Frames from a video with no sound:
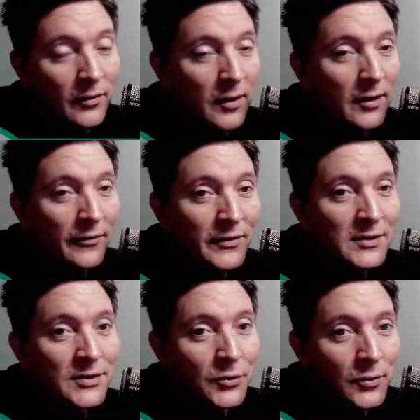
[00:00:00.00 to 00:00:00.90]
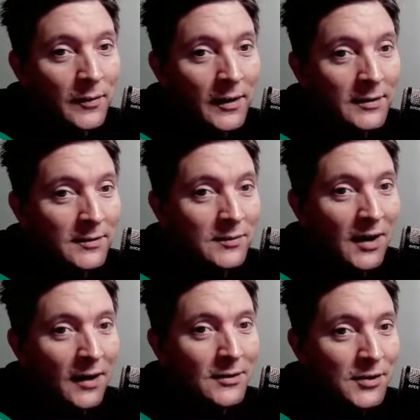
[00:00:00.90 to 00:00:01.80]
of Lee Griffiths, you know, and
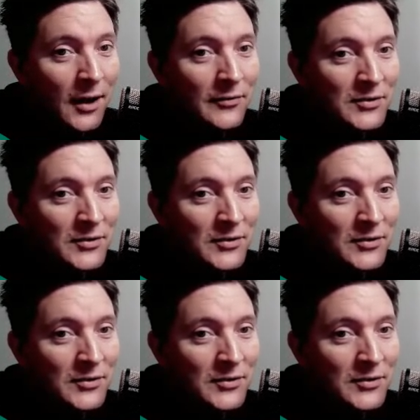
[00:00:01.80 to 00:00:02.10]
tying scarves